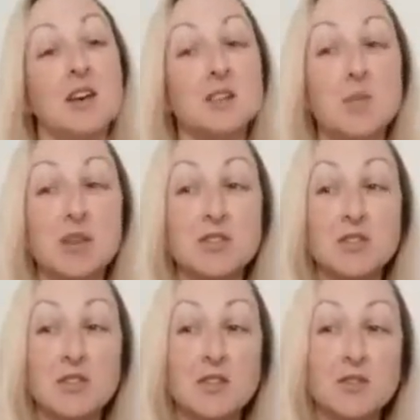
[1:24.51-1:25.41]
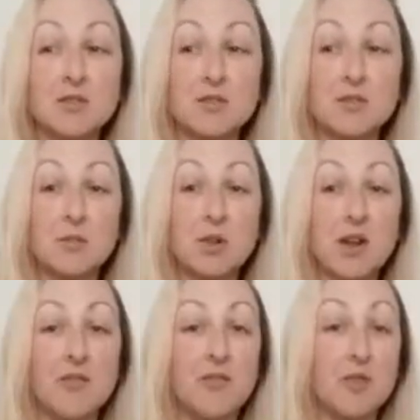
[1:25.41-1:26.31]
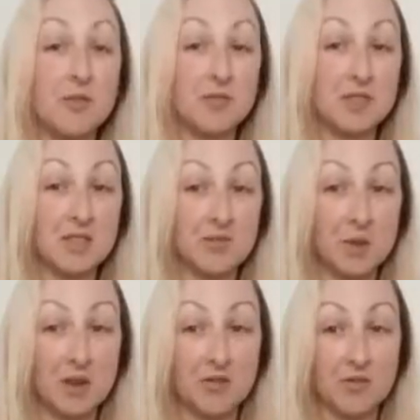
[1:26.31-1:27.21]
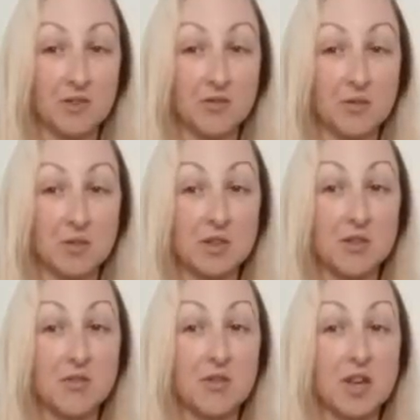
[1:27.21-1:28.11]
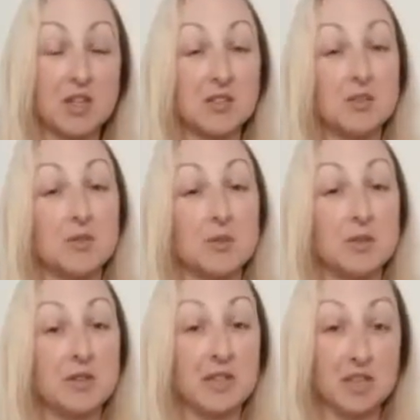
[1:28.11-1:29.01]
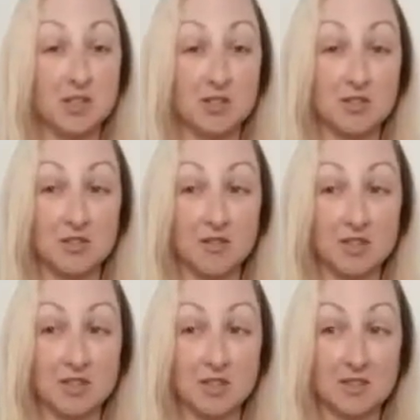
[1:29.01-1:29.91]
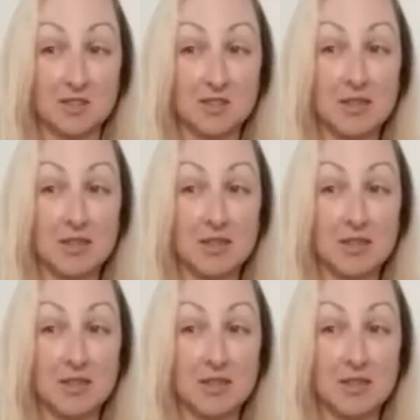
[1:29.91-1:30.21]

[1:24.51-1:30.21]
especially those who apply for and receive benefit from adult vocational rehabilitation services.